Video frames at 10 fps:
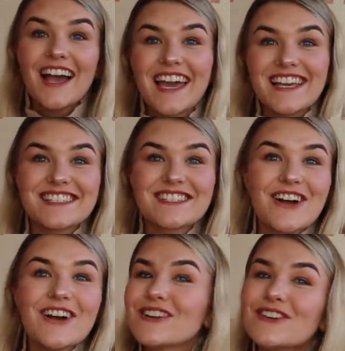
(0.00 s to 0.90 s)
Okay,
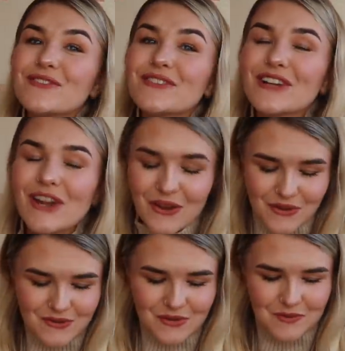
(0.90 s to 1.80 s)
starting off with the
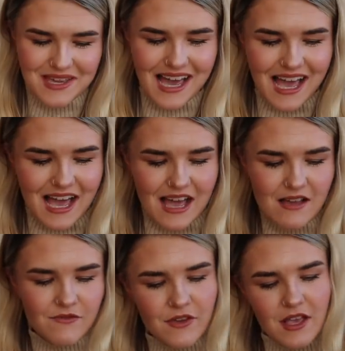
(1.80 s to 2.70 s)
clothes, we
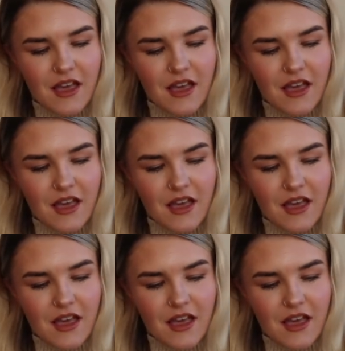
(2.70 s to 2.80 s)
have